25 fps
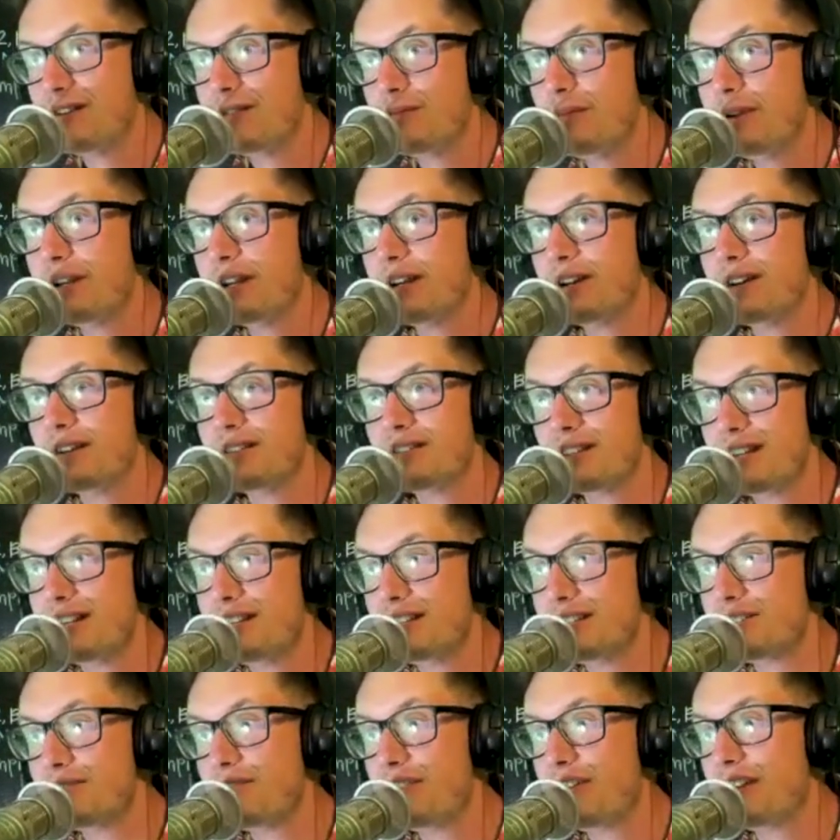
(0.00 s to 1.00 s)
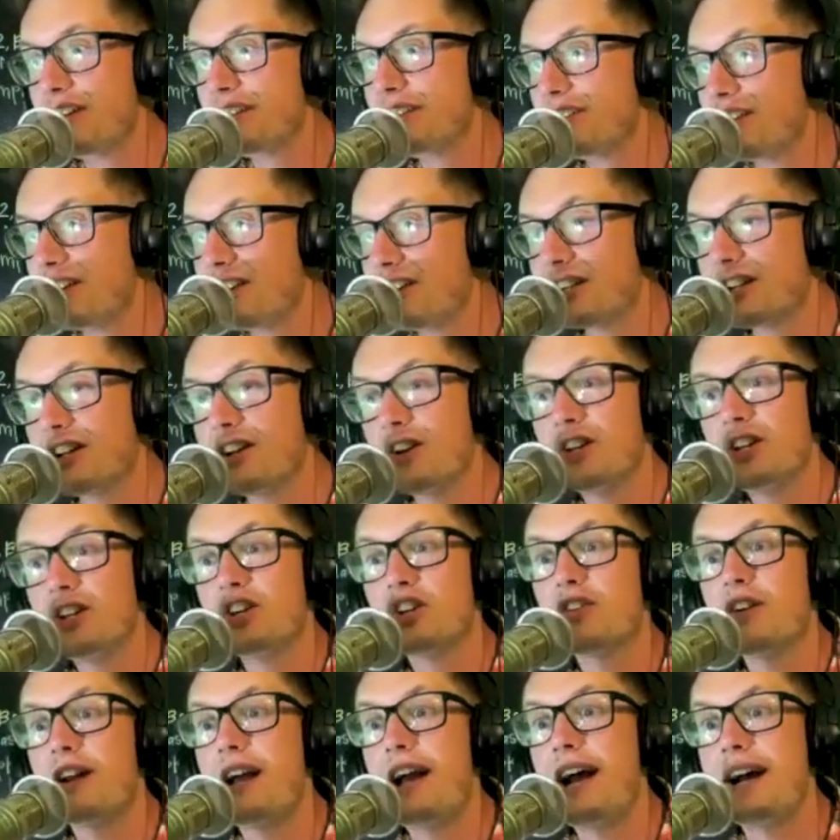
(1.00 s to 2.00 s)
Because it is very dark.
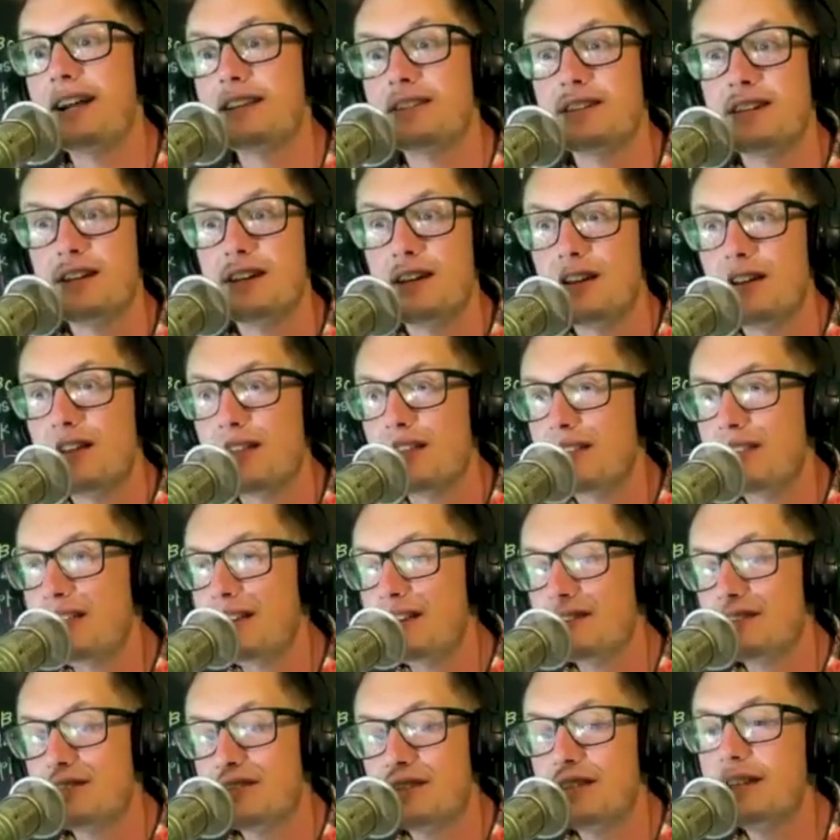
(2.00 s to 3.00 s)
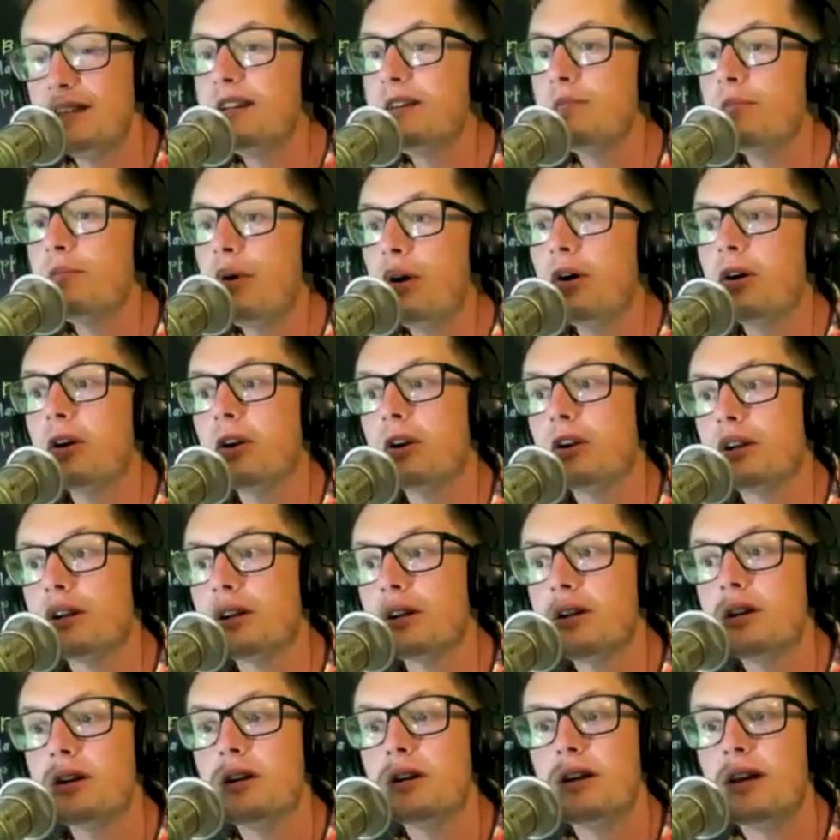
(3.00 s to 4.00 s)
You're at this theme park
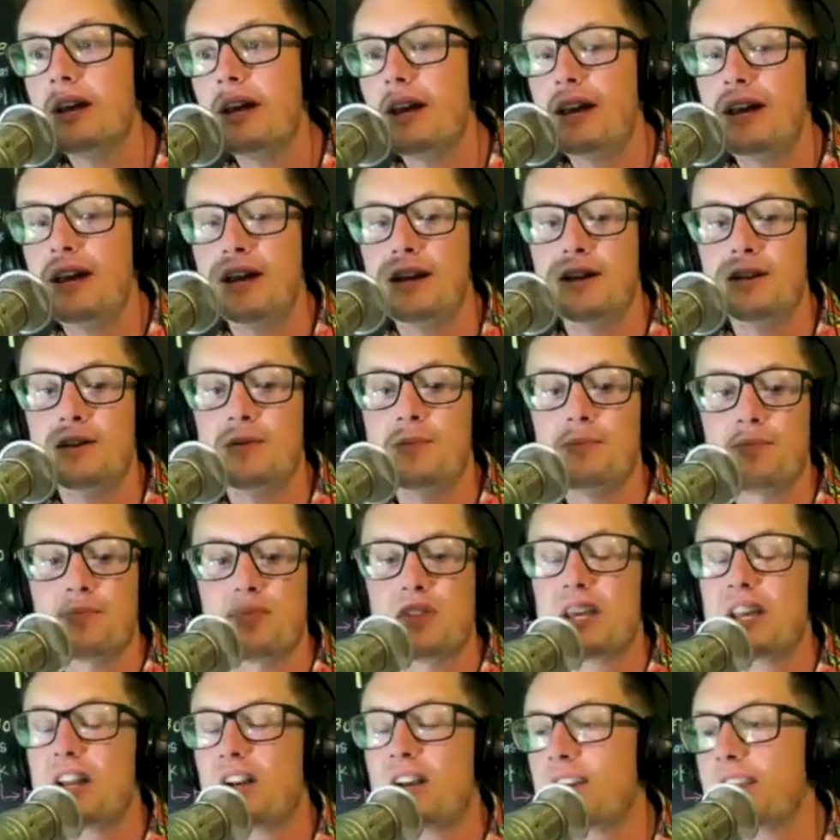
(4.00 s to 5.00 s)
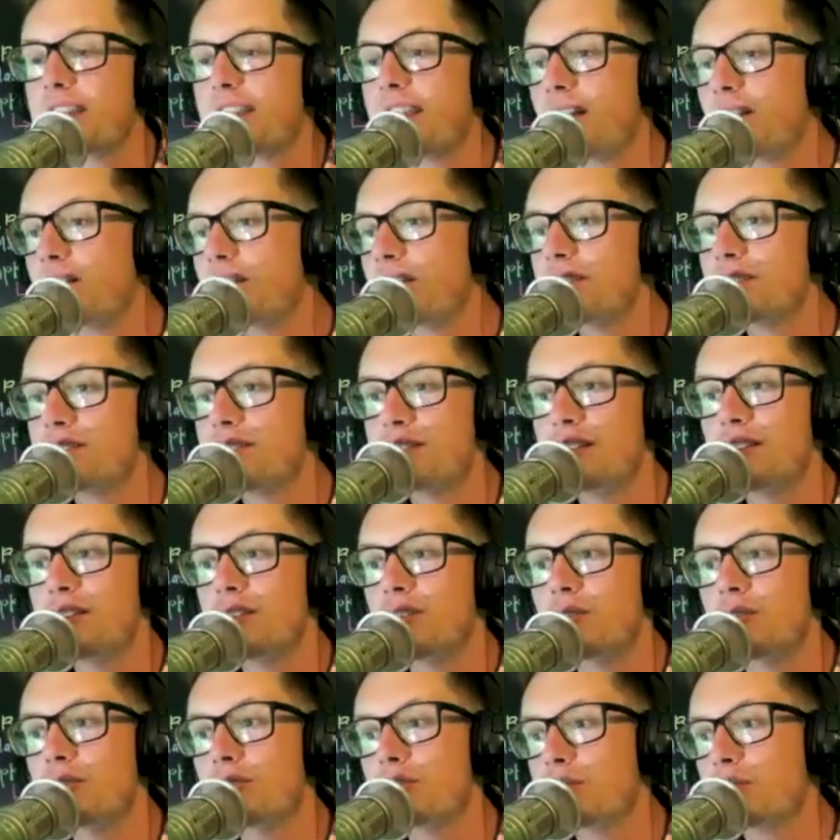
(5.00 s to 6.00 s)
and Carrie Kelly's,
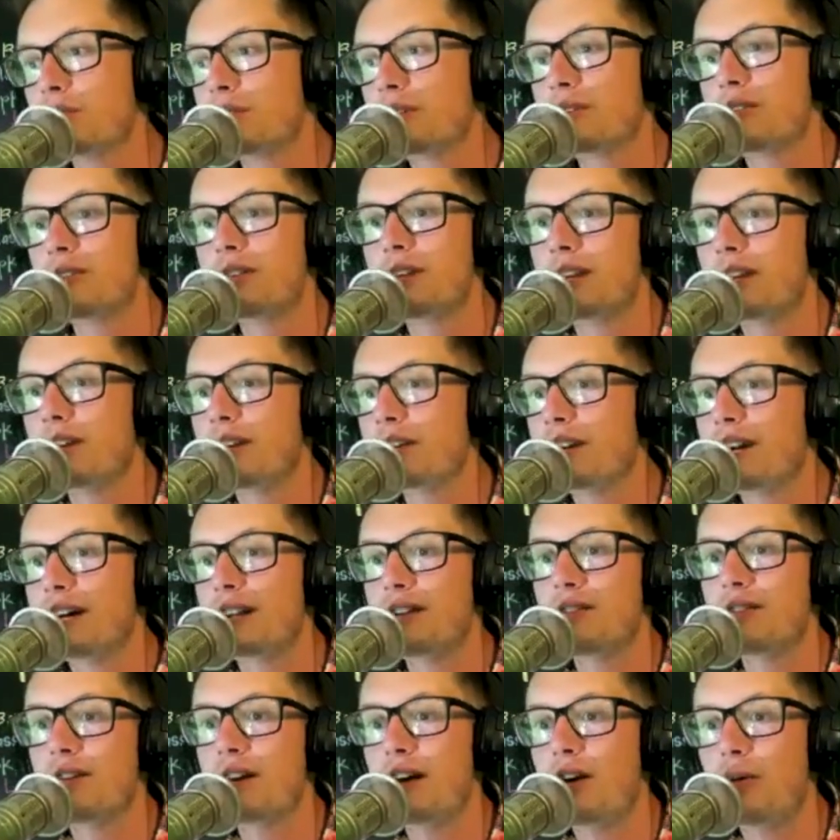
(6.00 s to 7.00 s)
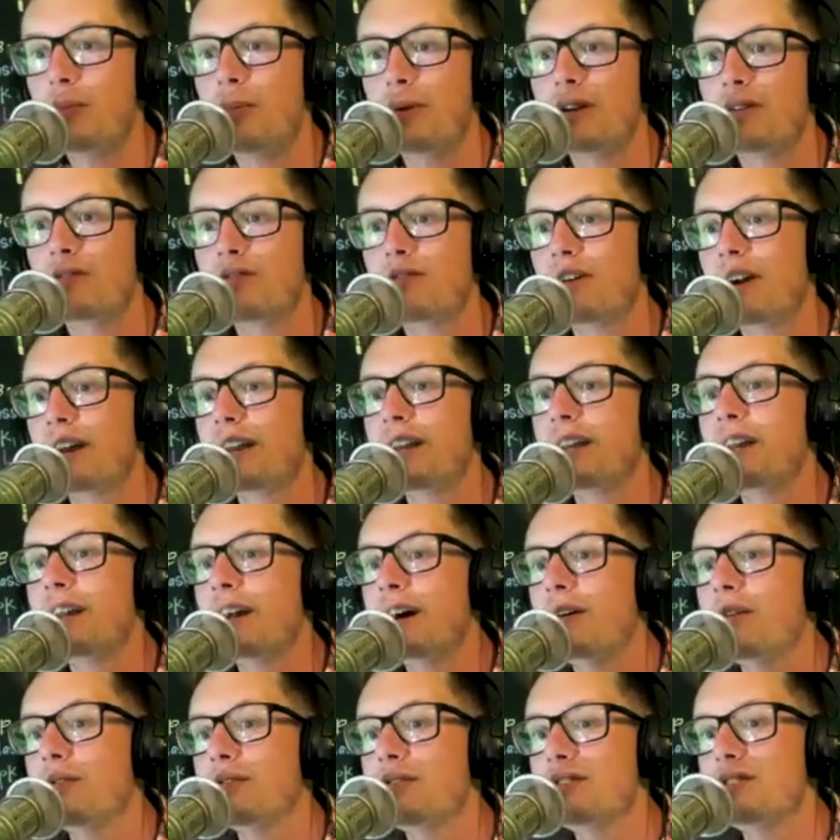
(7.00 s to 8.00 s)
doing her thing, kind of helping, fighting
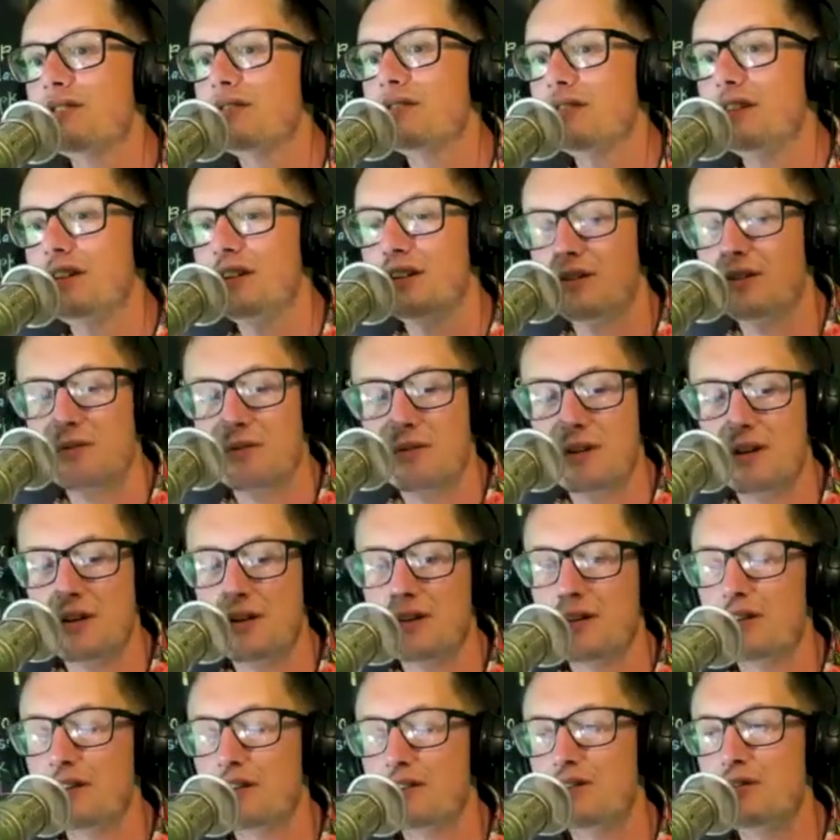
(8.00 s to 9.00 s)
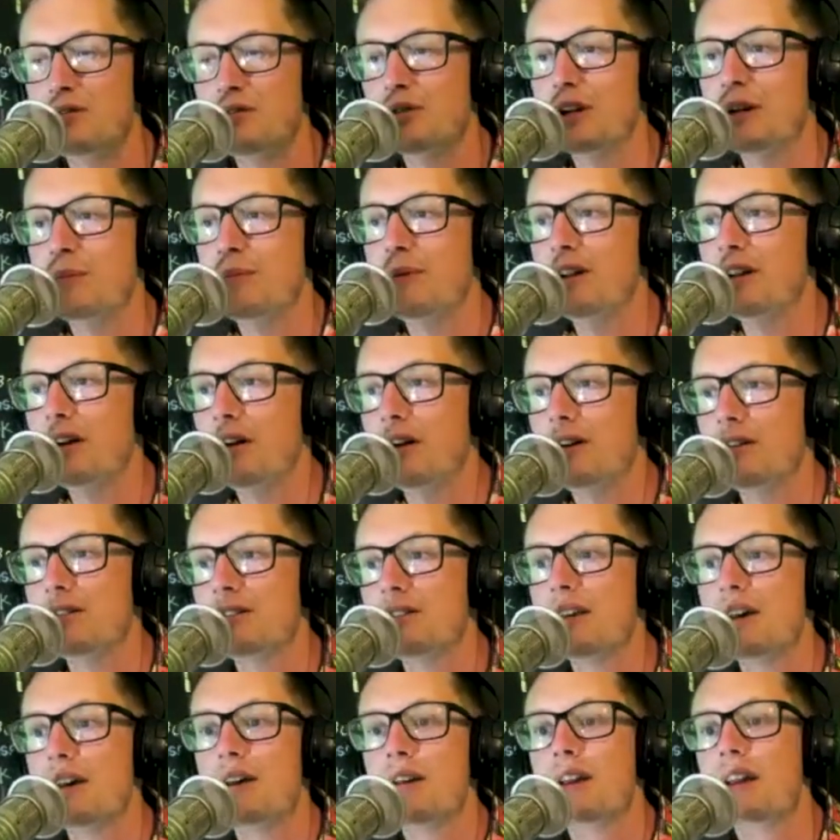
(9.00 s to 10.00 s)
out, the two creepy dolls.
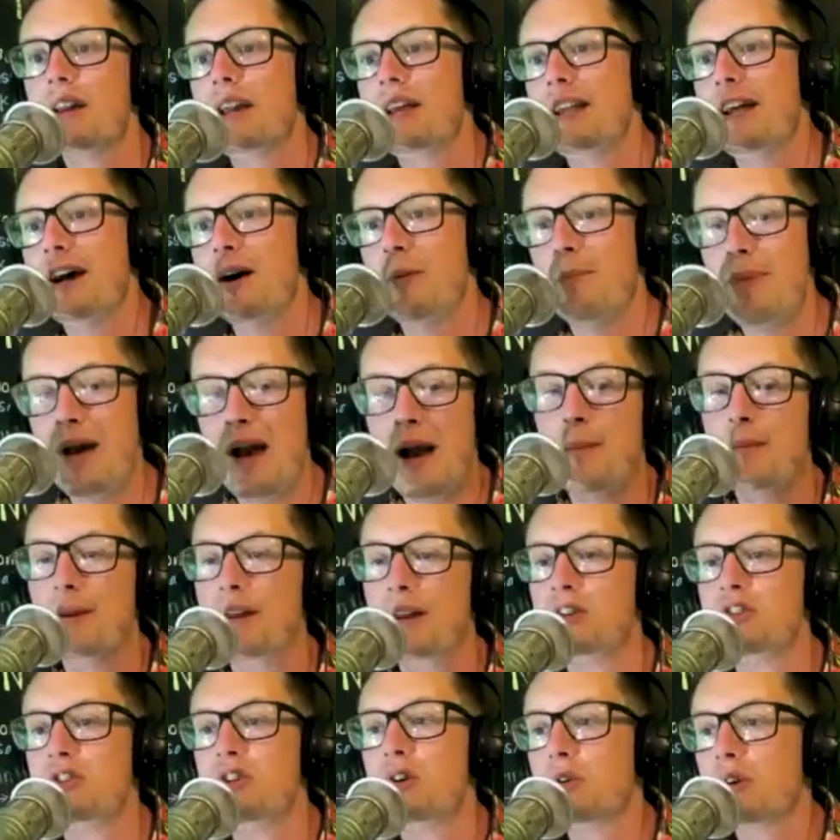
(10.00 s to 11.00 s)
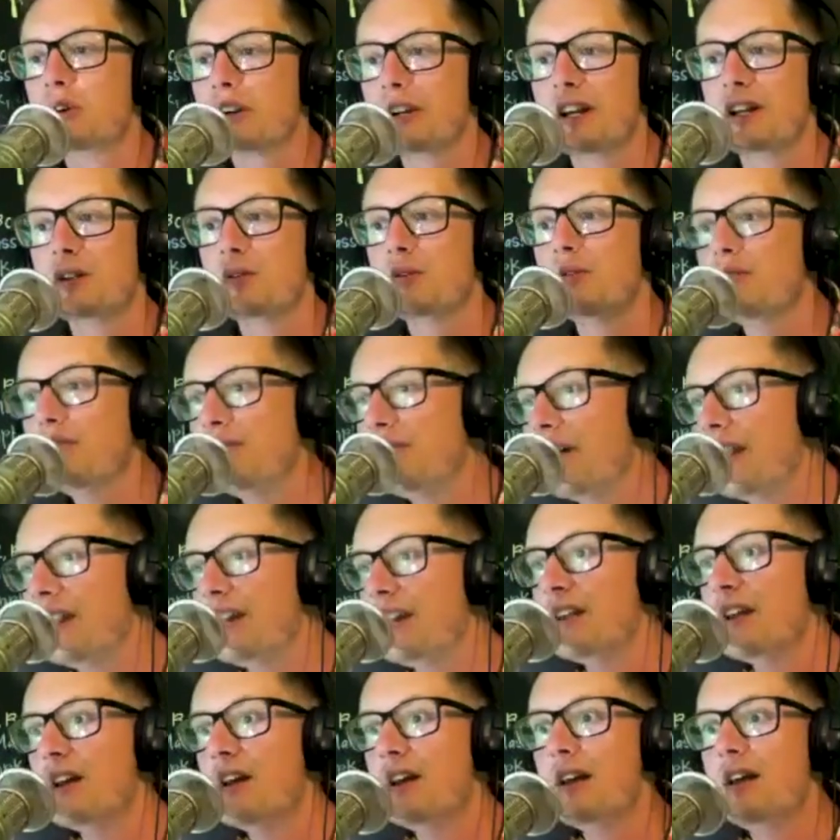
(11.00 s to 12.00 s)
And now Batman and Joker get into a fight.